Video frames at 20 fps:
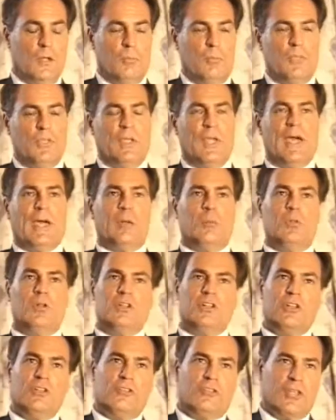The
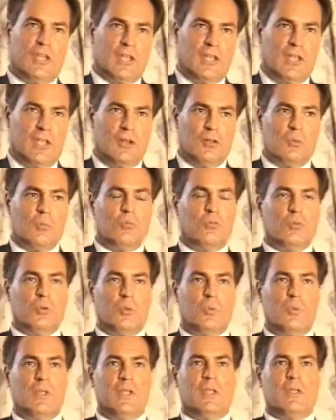animal and insect kingdoms
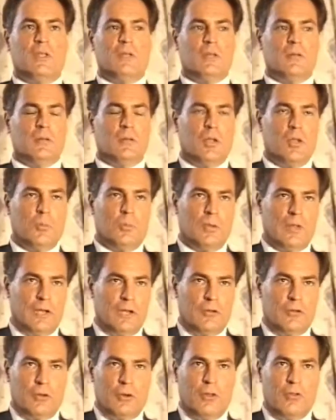would be, and
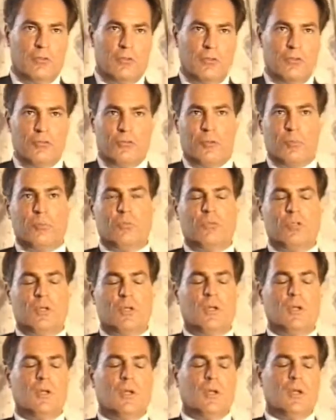planetary systems
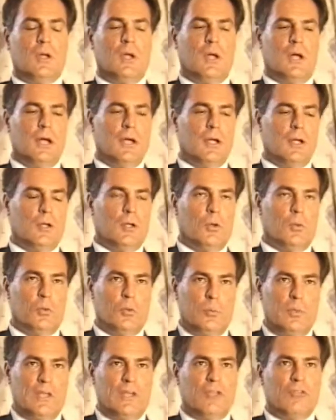
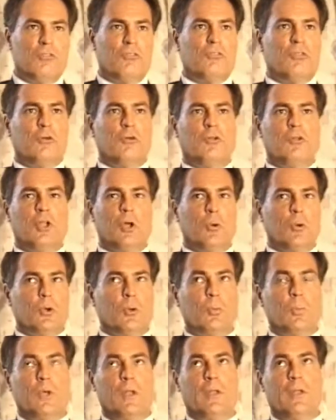would be considered
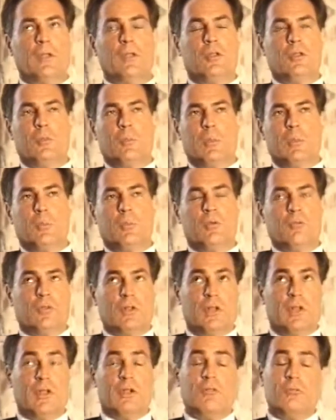lower, but to be
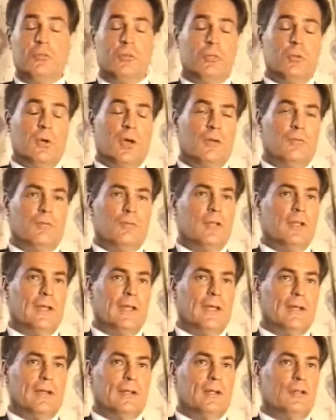perfectly honest with you, I've not
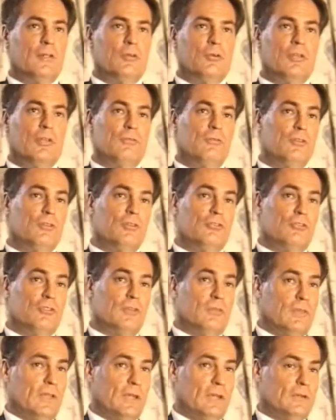had a clear definition
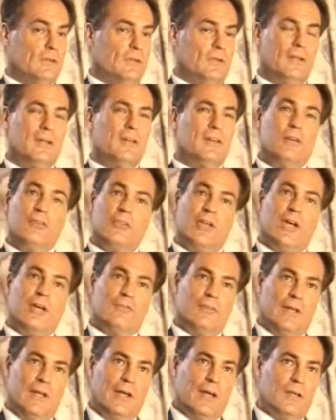of that, because I
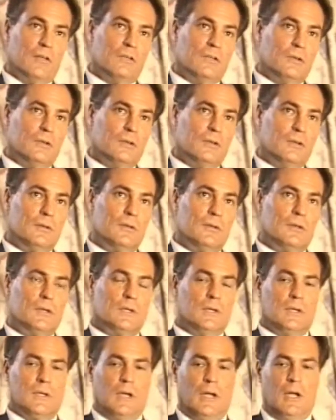haven't asked.
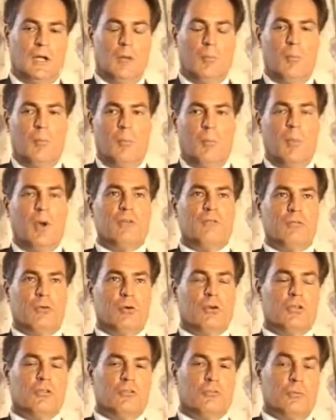My
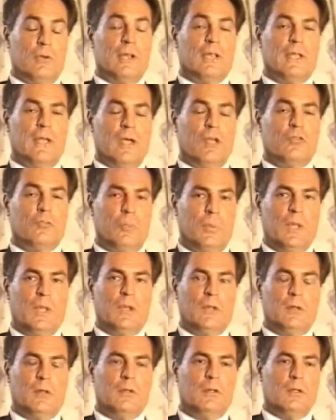focus really has
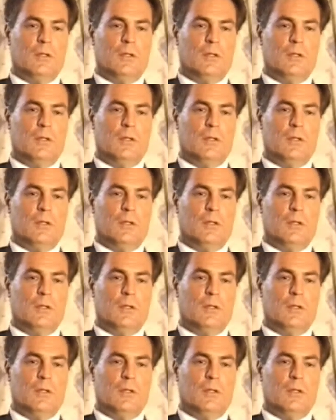been